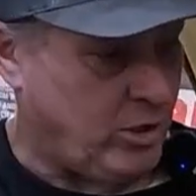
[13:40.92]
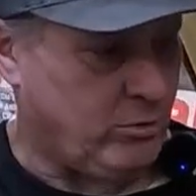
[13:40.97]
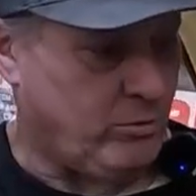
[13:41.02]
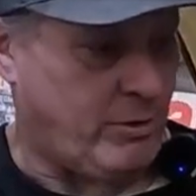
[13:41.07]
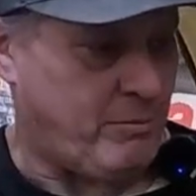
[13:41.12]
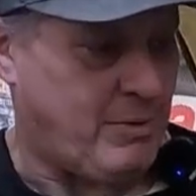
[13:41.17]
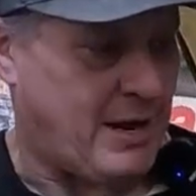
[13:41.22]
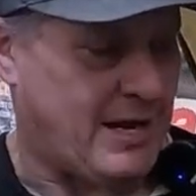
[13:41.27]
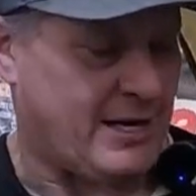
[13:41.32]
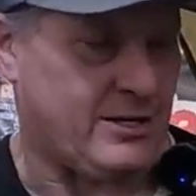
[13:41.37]
the way
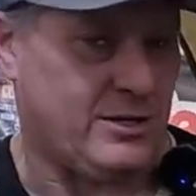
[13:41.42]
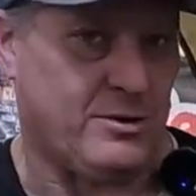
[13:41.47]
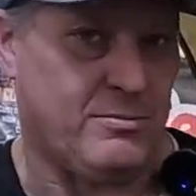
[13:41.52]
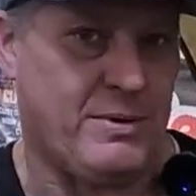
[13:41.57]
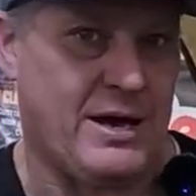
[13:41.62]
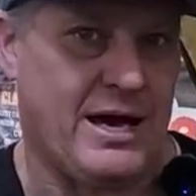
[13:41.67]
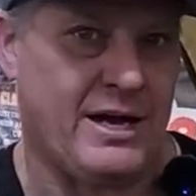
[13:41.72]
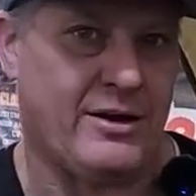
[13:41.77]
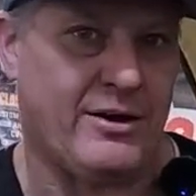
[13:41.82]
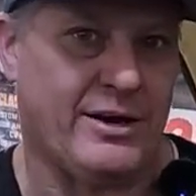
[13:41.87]
back to the
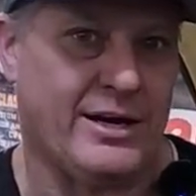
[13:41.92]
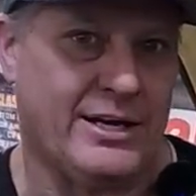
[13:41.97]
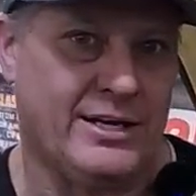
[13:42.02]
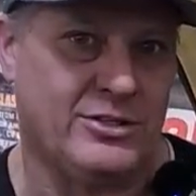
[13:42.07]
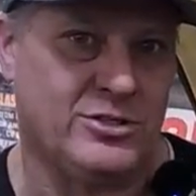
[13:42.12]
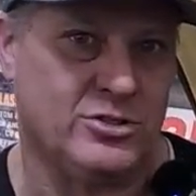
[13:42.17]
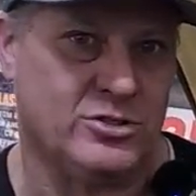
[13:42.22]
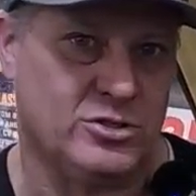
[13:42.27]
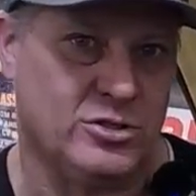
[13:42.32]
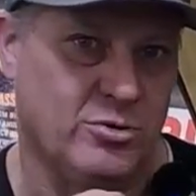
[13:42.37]
battery
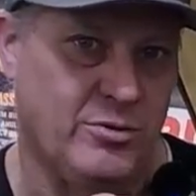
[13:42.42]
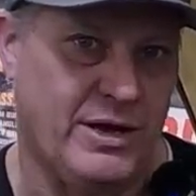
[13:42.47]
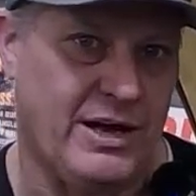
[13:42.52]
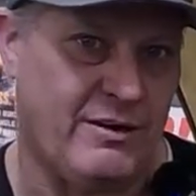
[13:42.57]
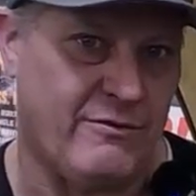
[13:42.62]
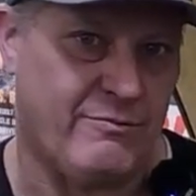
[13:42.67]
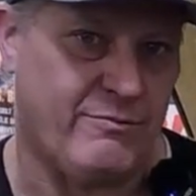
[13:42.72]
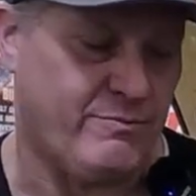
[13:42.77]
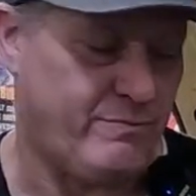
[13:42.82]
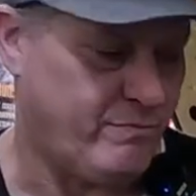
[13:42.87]
just so we have
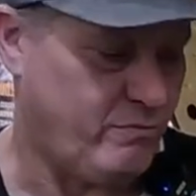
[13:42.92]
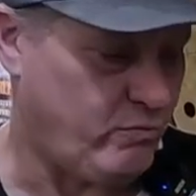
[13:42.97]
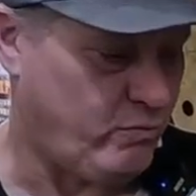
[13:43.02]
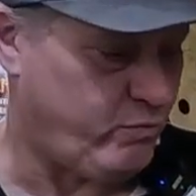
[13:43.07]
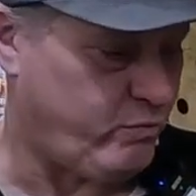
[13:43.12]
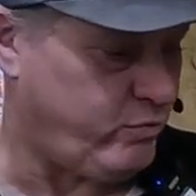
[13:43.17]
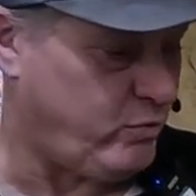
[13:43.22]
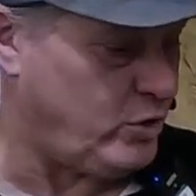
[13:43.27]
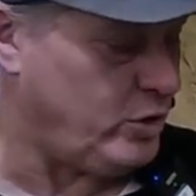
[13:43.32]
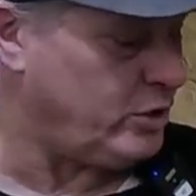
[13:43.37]

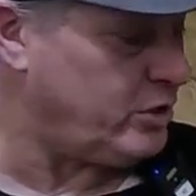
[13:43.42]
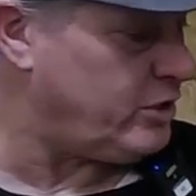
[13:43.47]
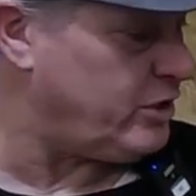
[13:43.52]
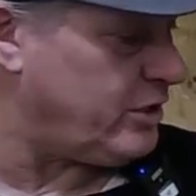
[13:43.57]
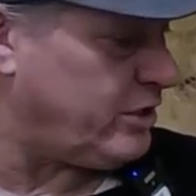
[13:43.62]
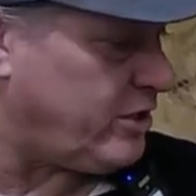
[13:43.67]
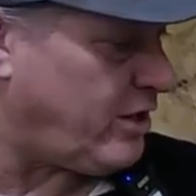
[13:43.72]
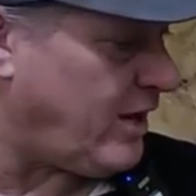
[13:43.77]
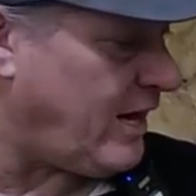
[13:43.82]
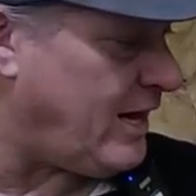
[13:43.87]
good
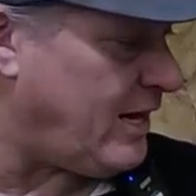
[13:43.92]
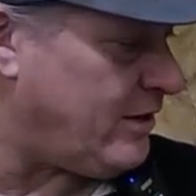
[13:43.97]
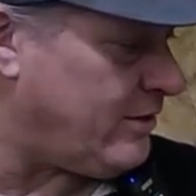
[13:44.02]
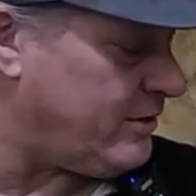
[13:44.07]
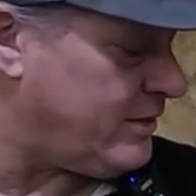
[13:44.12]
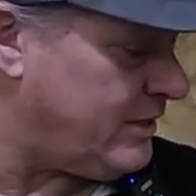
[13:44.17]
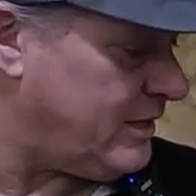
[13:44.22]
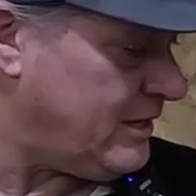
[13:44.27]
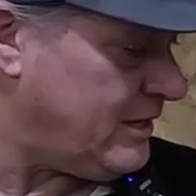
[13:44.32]
ground.